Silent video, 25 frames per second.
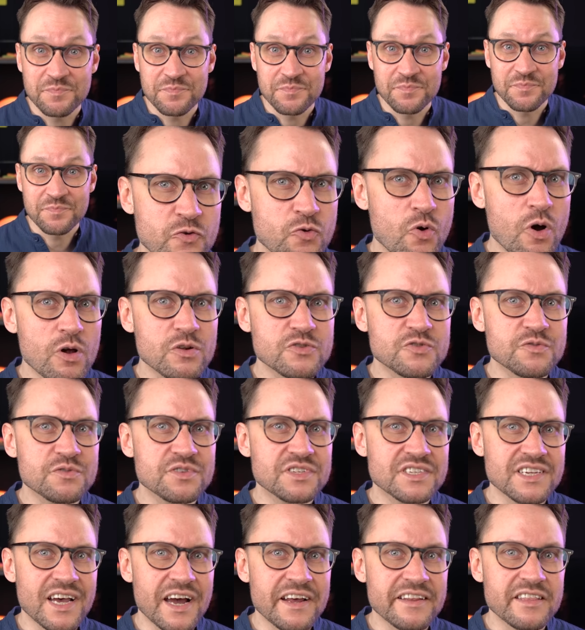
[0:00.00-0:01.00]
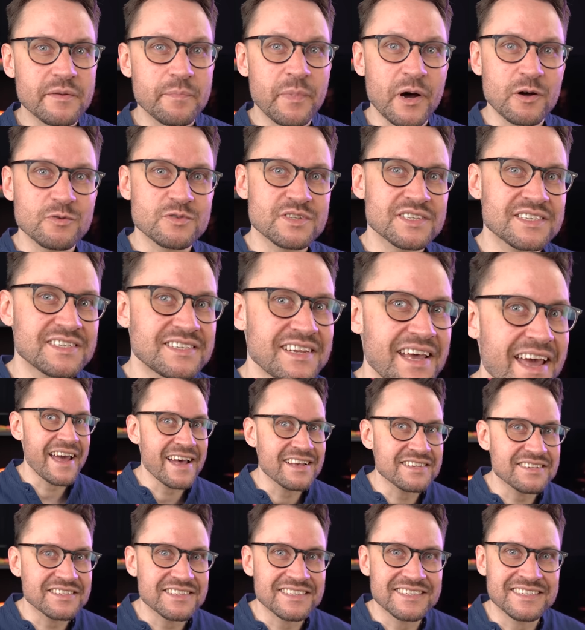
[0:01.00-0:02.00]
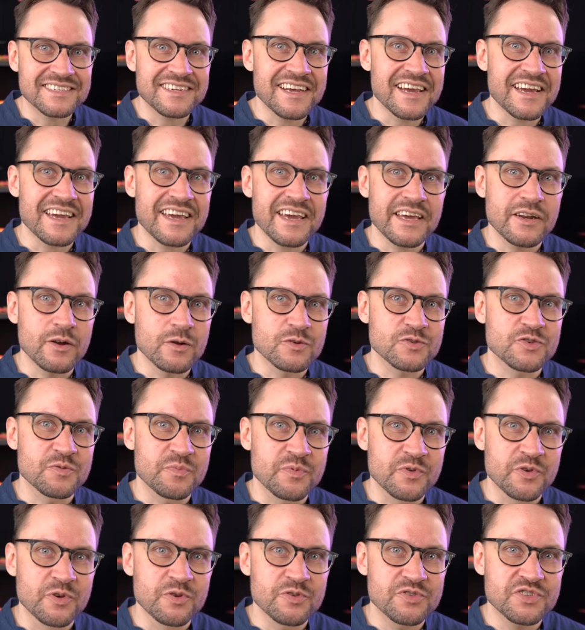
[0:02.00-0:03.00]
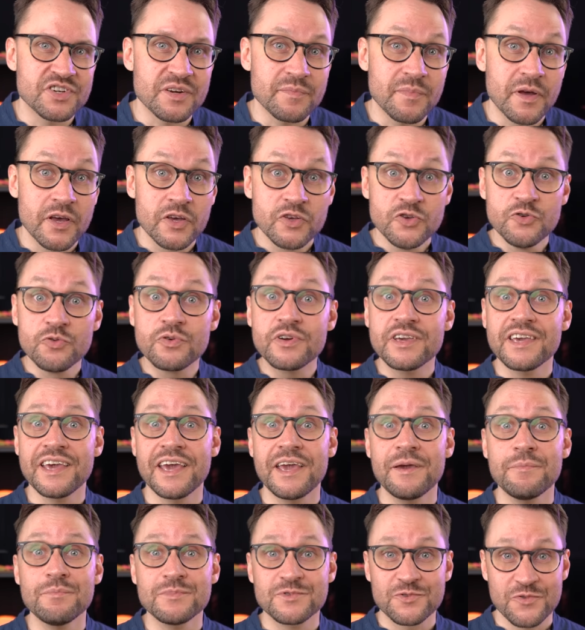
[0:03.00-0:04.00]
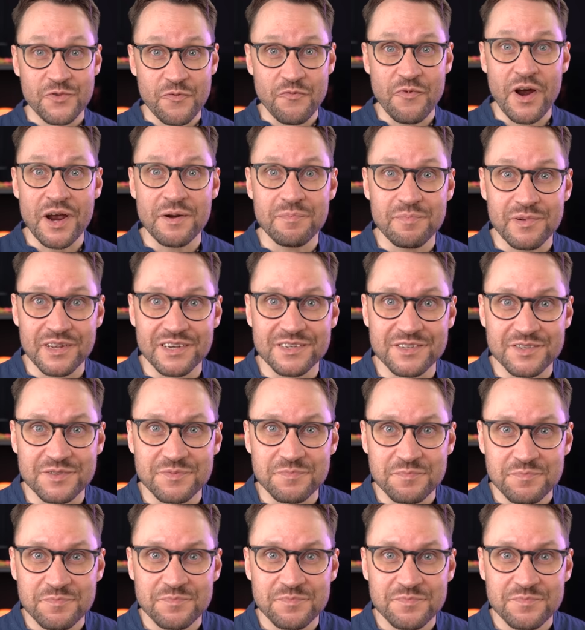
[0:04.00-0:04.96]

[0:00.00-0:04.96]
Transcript: If you're also excited about SaaS, tech, and entrepreneurship, you came to the right place.